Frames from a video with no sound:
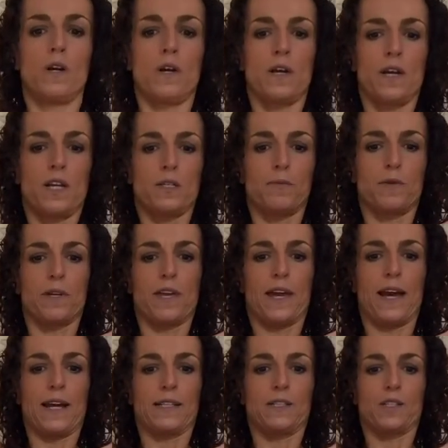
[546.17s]
is bring your
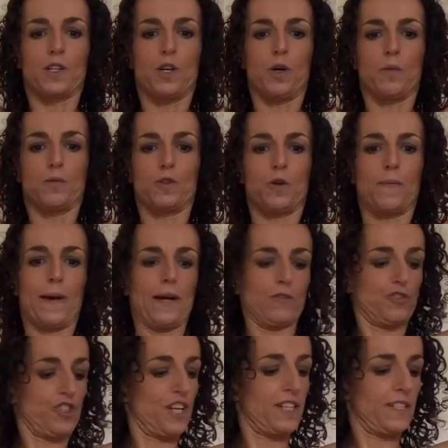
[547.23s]
hands up to
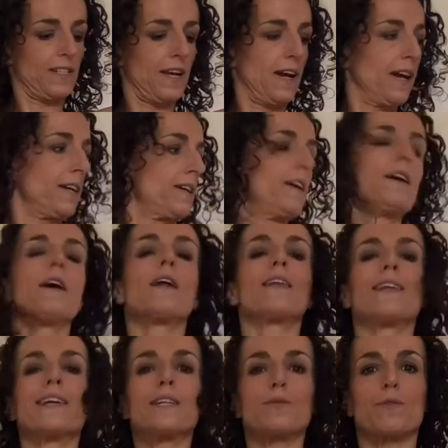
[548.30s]
about chest height,
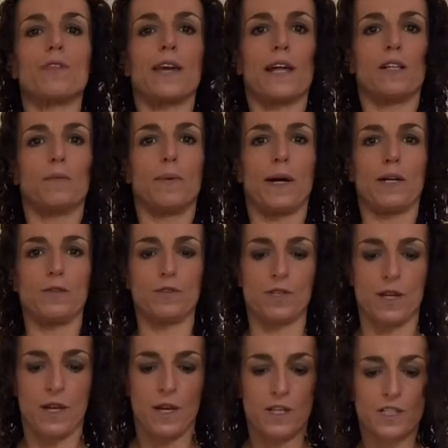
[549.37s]
lead with the elbows.
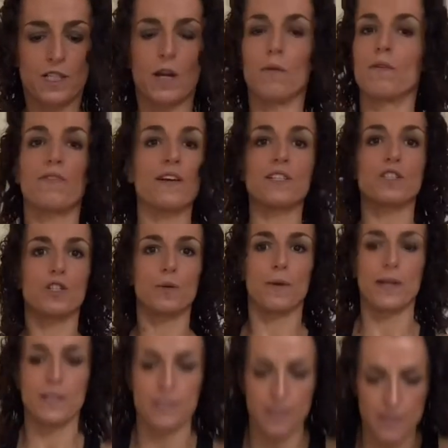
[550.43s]
So if that's too
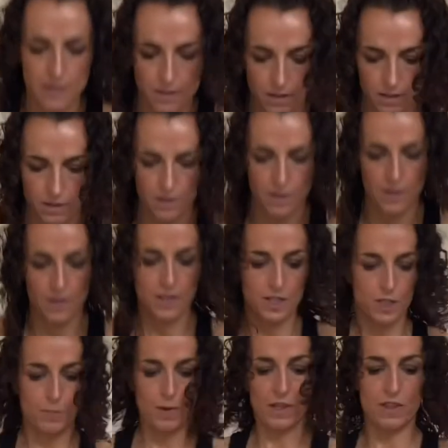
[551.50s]
easy,
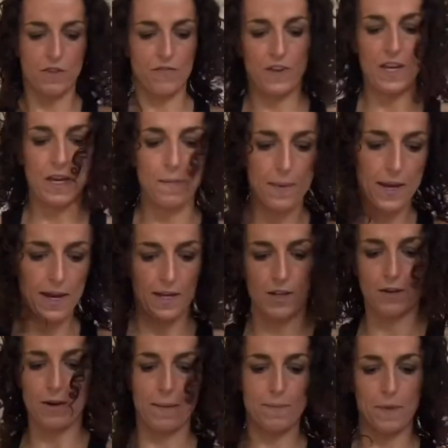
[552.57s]
spread the feet a bit and
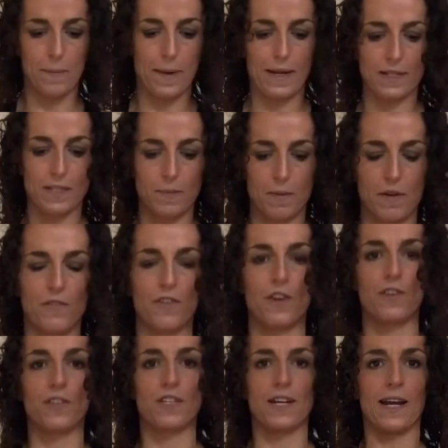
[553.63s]
grab the band a bit
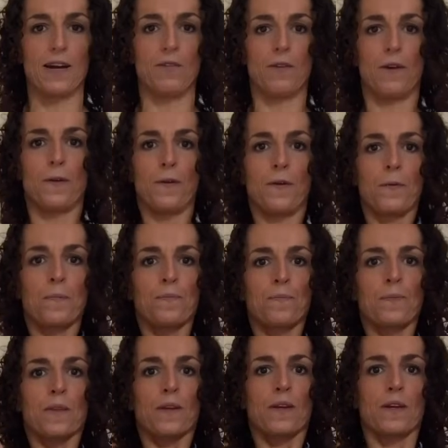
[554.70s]
further down.
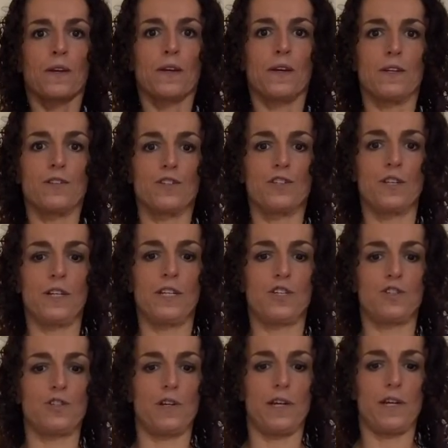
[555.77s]
And just
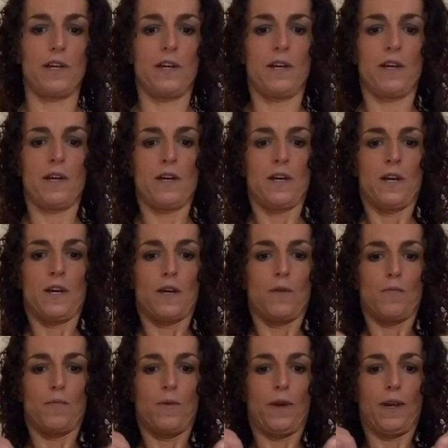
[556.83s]
literally
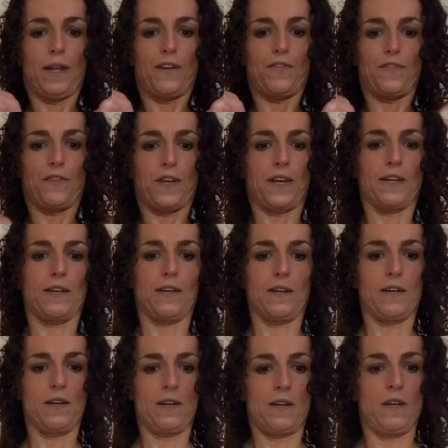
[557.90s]
lifting,
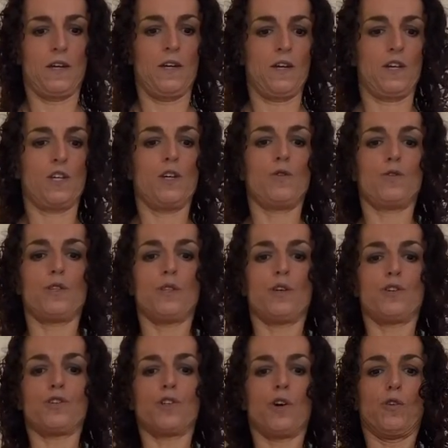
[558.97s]
using
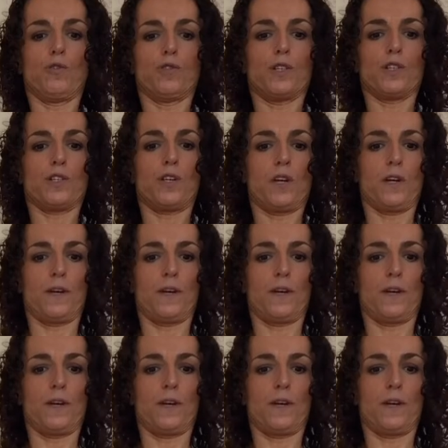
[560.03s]
those shoulders